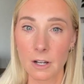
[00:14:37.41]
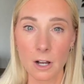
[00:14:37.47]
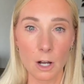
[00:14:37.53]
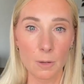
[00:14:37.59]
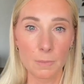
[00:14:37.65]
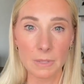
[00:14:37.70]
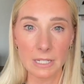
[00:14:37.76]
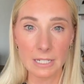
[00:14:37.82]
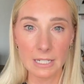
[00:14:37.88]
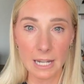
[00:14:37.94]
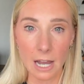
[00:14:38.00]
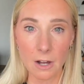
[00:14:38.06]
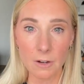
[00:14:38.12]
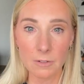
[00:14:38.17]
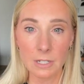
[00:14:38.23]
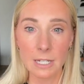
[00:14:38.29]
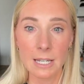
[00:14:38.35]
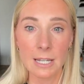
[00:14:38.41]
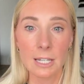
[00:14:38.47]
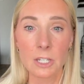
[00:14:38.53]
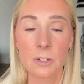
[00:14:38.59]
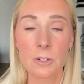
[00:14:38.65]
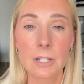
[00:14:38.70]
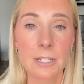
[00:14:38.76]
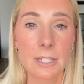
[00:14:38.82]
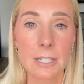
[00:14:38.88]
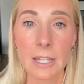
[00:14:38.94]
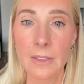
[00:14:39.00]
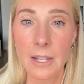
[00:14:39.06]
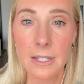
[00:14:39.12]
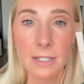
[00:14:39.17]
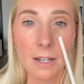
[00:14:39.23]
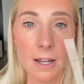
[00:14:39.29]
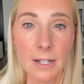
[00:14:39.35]
all blended out, you can see
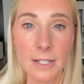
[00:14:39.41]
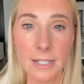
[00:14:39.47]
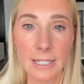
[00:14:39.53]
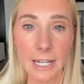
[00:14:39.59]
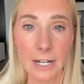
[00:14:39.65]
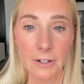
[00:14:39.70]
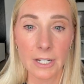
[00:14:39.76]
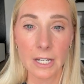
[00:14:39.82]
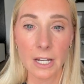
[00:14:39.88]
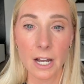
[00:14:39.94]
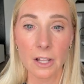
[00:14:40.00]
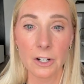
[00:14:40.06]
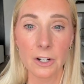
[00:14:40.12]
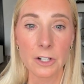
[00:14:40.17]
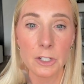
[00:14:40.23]
that's not a scary color.